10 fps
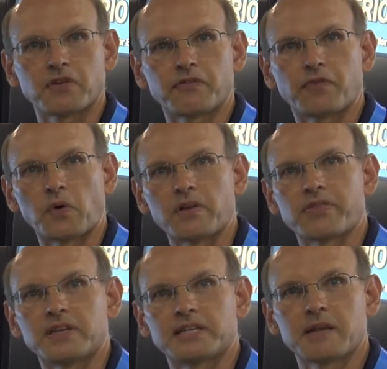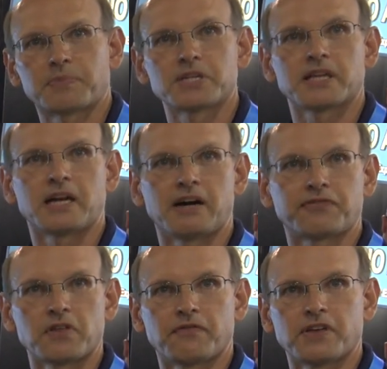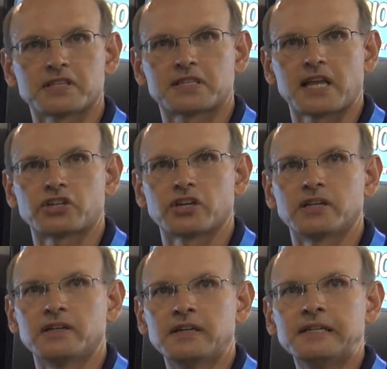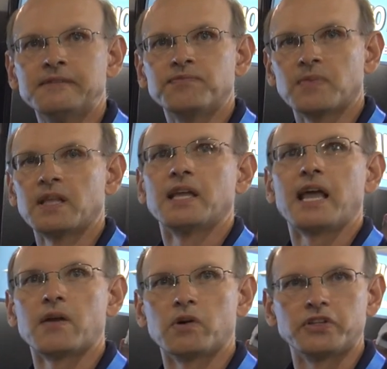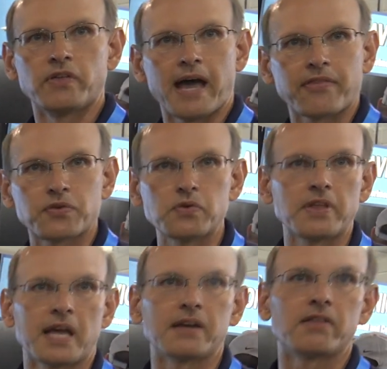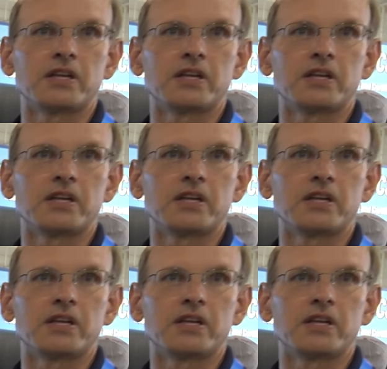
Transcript: for the fourth, and 10% off for the 5th station. And we'll do that through the end of the